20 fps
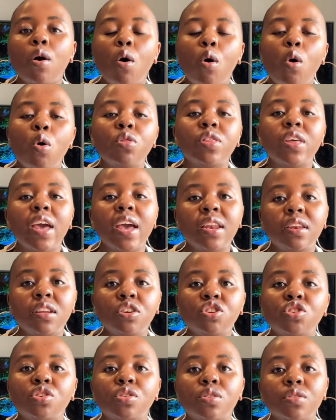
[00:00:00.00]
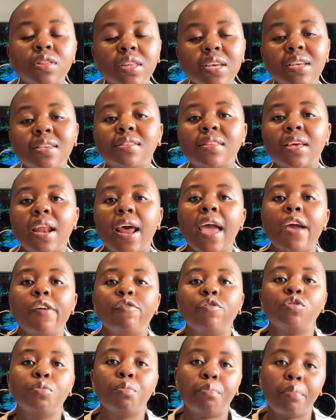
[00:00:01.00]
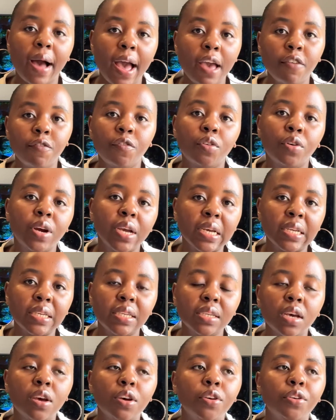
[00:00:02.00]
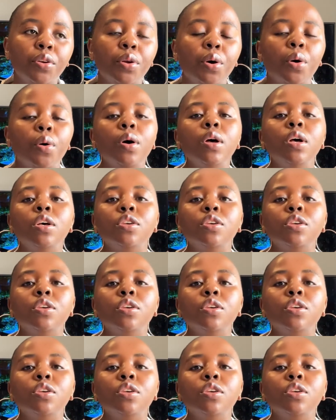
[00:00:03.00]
all the additional things that I have to buy for it, you know.